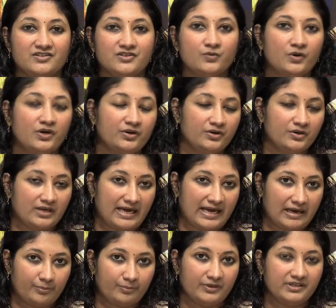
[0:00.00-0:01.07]
So what
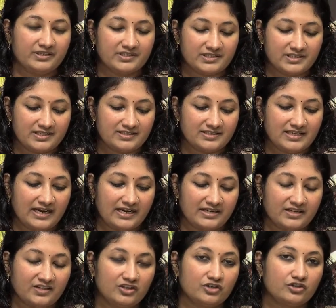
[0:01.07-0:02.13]
happens is
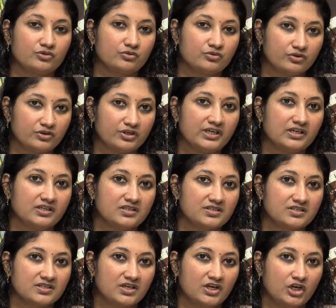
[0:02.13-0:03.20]
that in the
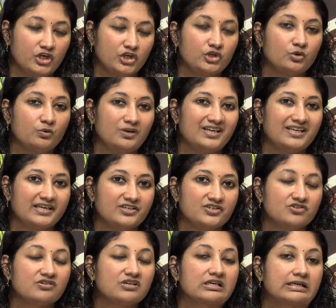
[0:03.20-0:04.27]
tutorials you will get
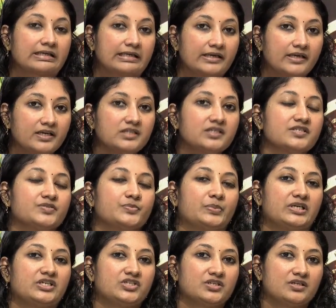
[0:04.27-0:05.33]
to create a
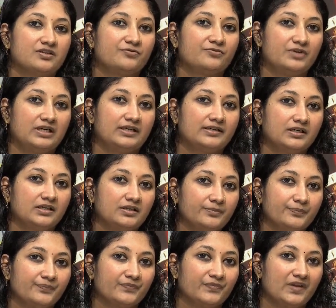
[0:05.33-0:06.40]
spatial filter
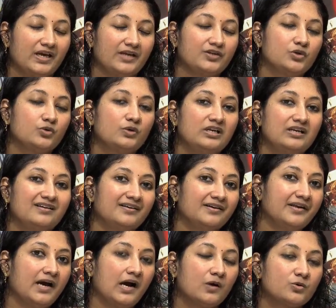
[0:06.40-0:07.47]
and you will
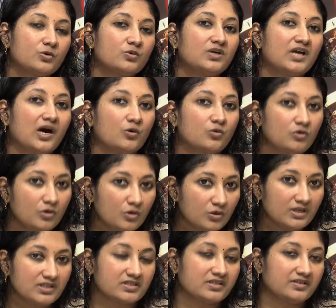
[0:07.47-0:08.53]
learn how to
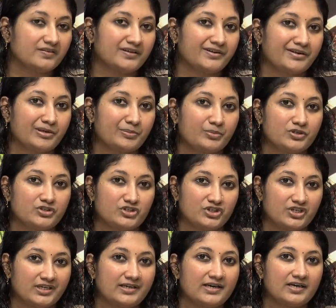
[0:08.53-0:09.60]
download a synthetic aperture
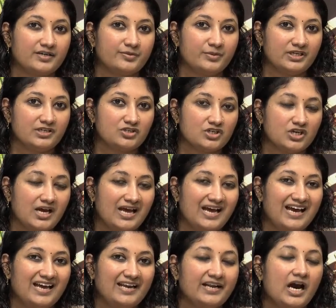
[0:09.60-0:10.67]
radar image
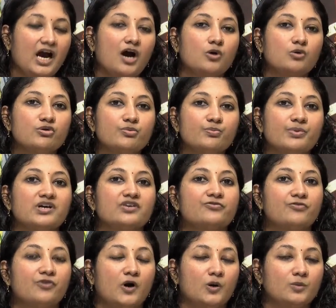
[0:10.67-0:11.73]
and how to
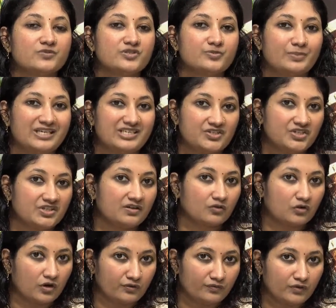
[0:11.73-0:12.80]
perform spatial
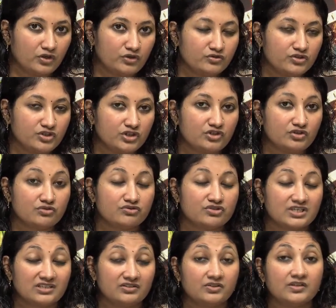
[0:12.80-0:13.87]
convolution
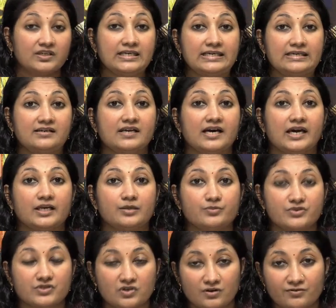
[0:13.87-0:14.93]
using 3
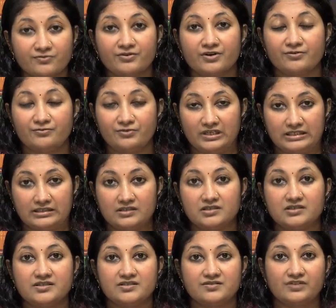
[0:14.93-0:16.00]
types of
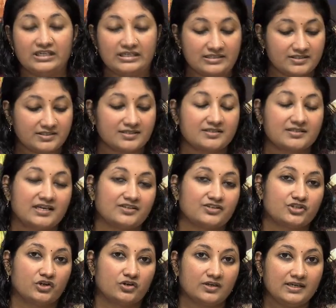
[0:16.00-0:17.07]
filters. We will discuss that
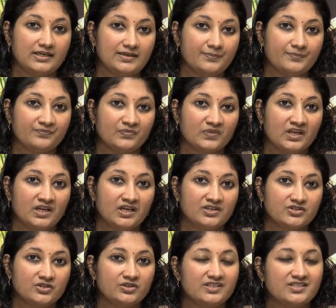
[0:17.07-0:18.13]
shortly.
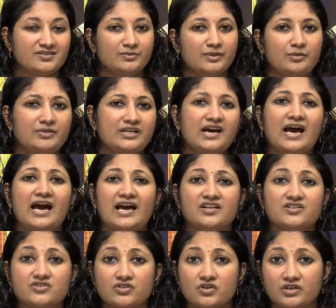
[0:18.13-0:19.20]
So, this will be a
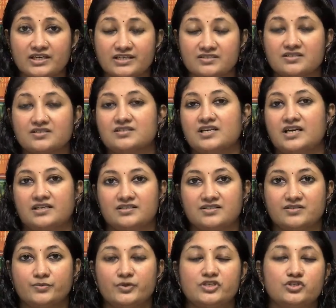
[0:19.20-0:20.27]
hands on
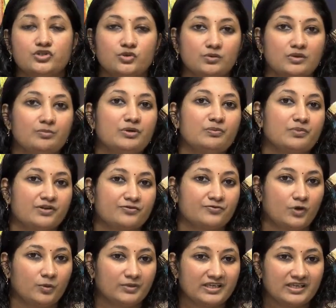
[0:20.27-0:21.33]
exercise which you will be
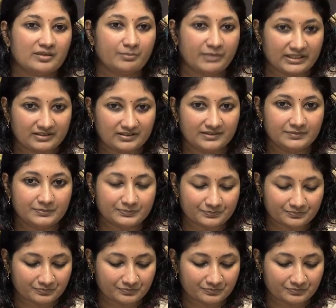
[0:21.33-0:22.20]
performing in Python.